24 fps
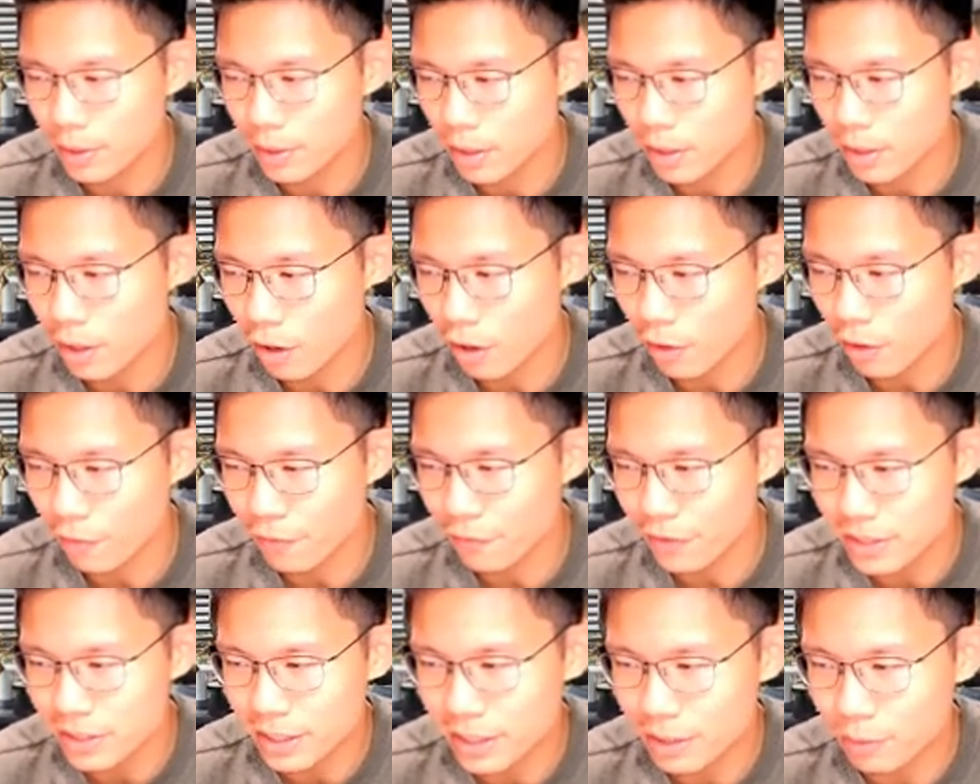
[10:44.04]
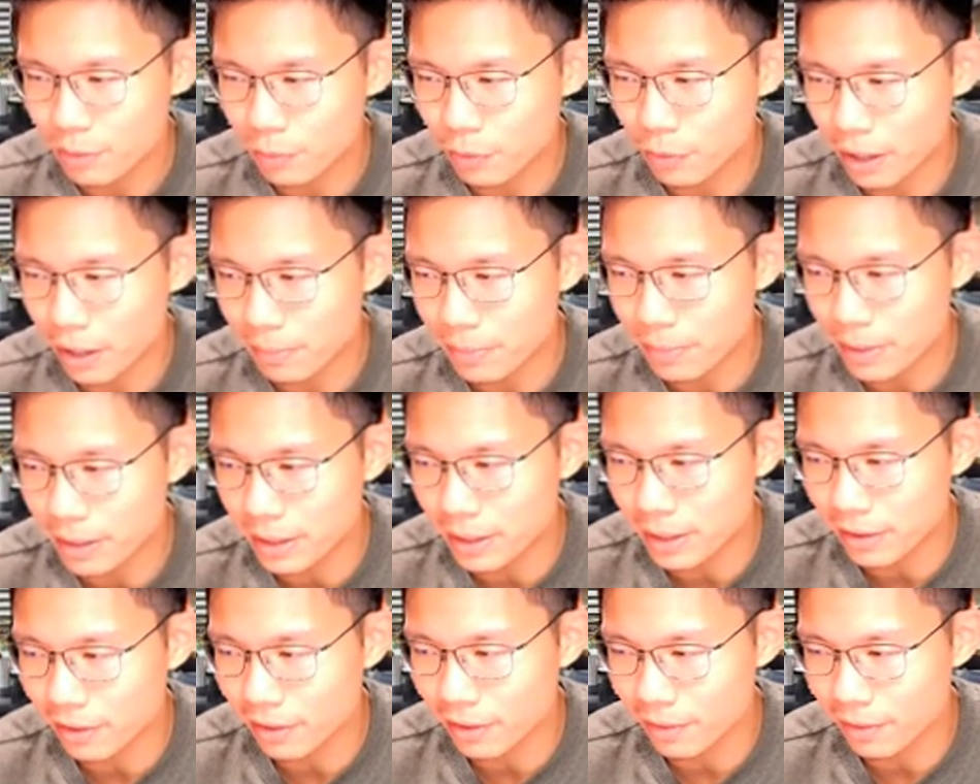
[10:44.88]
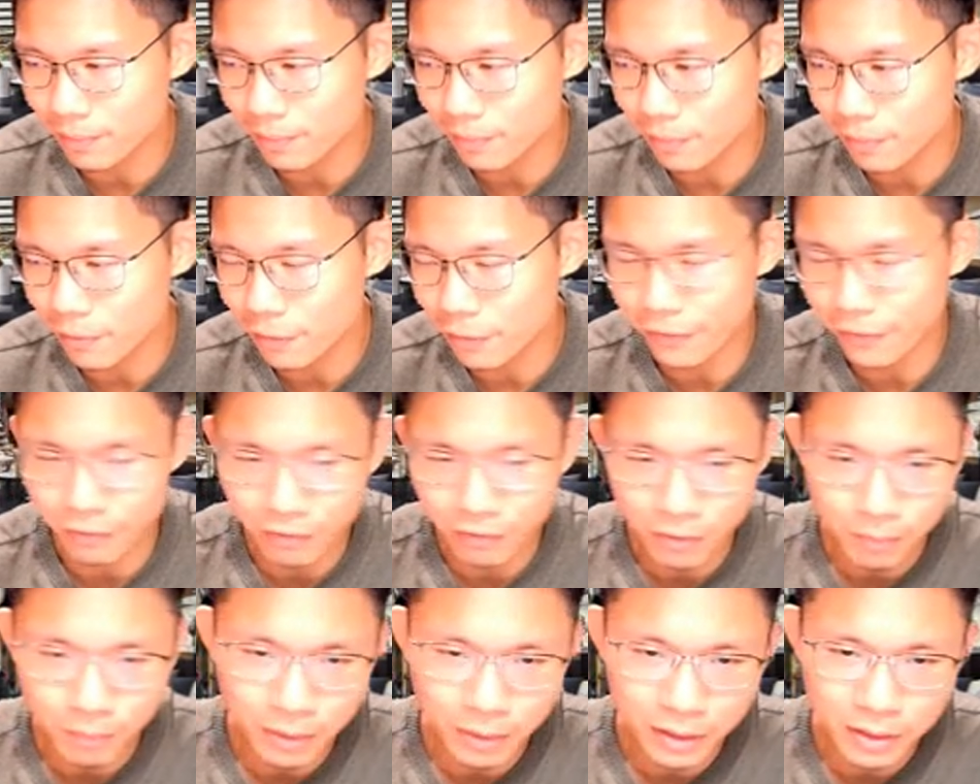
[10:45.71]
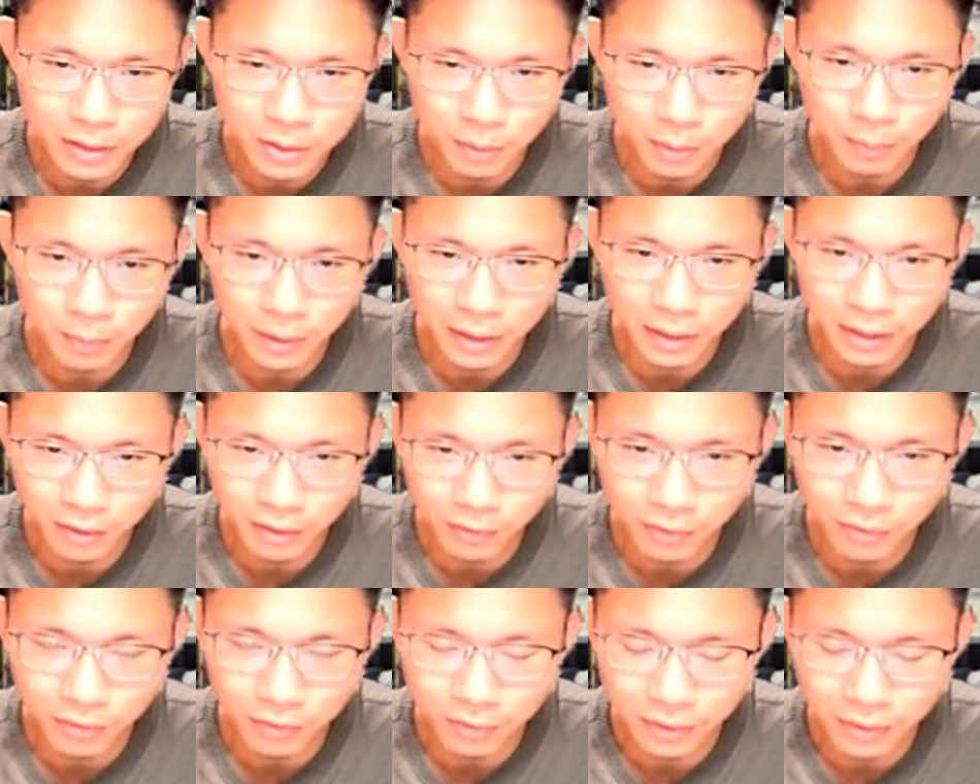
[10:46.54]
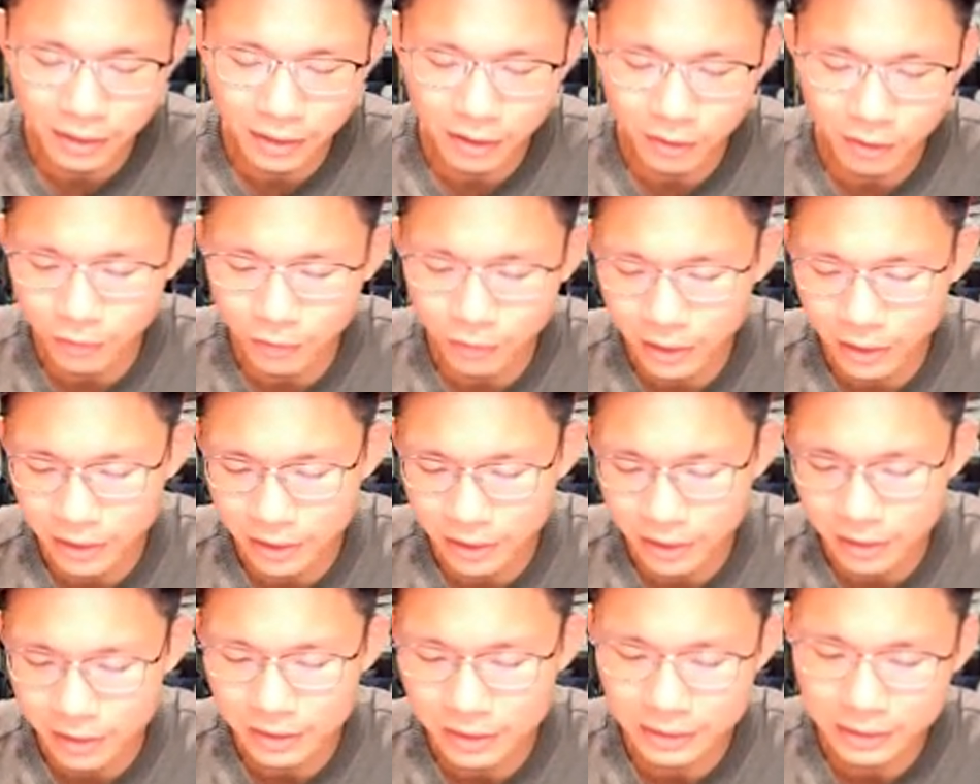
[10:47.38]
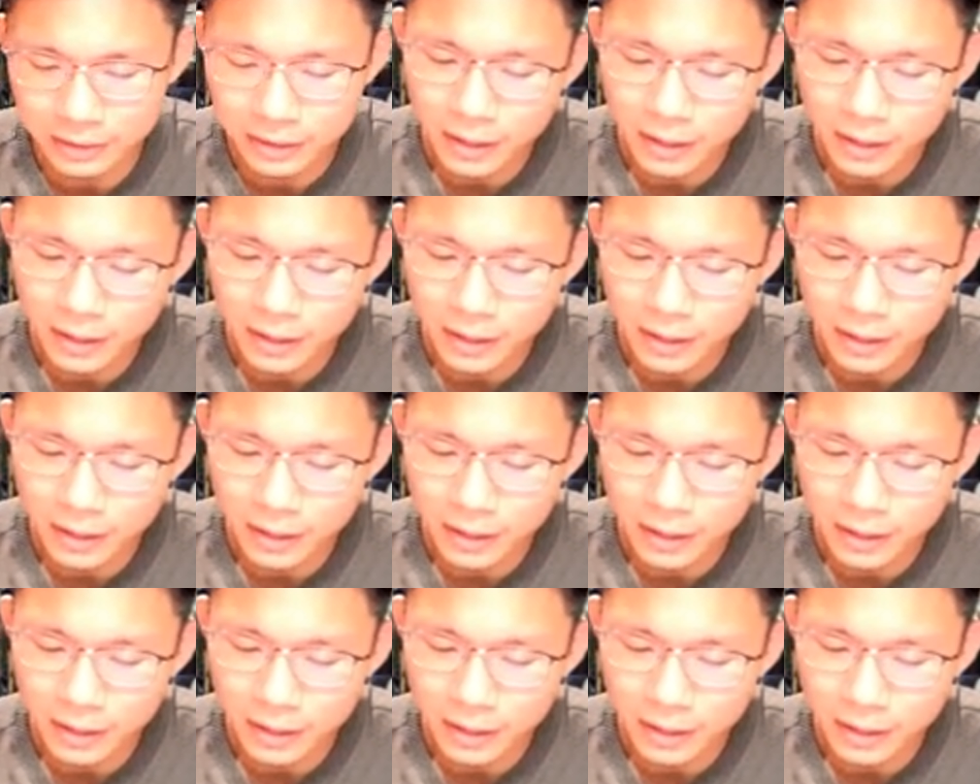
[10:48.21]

obviously would have been a favorite place for money laundering over the years.